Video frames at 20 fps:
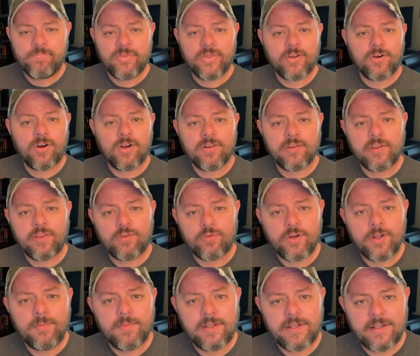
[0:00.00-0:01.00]
There are only
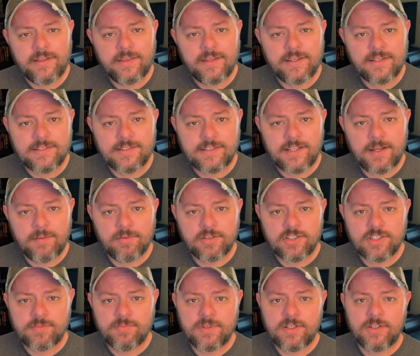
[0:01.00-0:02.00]
three men in the
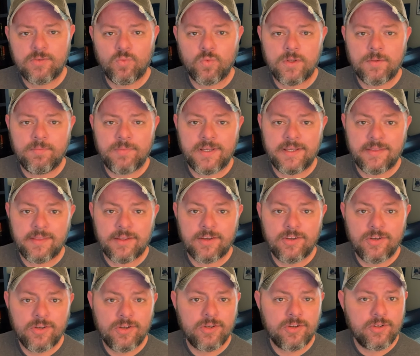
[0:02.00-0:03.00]
establishment, one being the
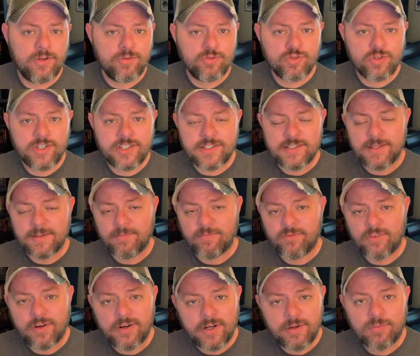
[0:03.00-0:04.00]
cook, who treats them
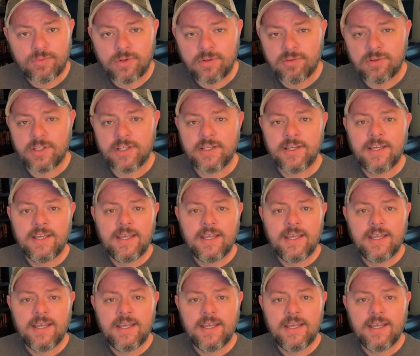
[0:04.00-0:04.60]
very rudely.